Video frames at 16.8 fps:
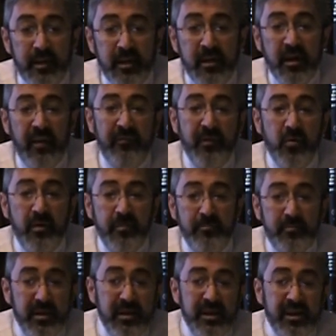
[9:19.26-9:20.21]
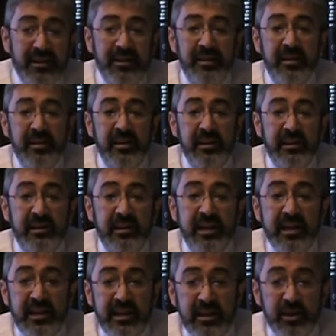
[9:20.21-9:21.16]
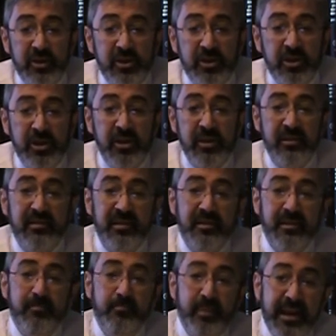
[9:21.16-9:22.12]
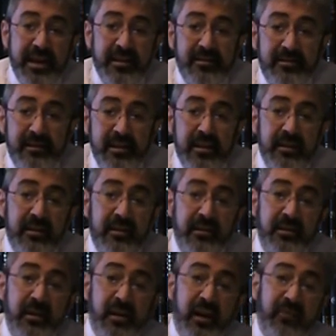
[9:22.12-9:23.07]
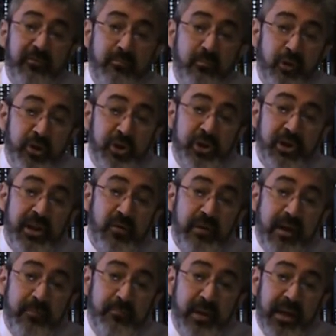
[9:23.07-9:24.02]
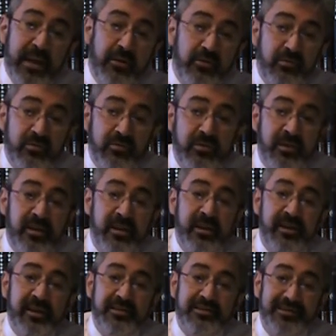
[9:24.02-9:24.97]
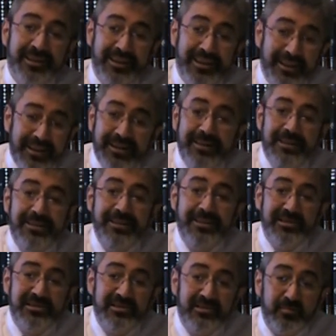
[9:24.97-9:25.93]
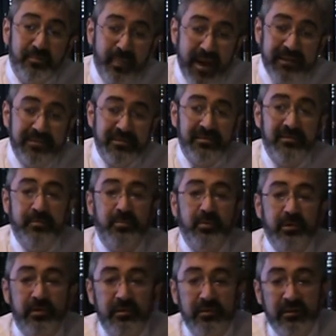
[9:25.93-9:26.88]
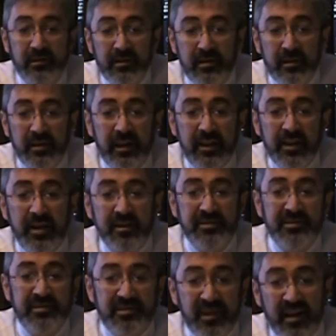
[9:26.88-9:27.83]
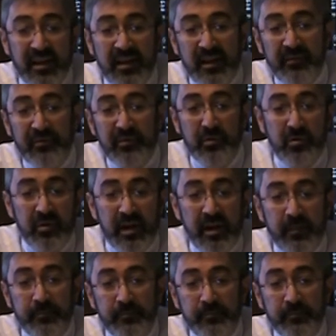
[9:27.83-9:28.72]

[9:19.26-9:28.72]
of a rabbinic linkage to the Beit Din of Moshe Rabbeinu is indispensable in our study of Torah.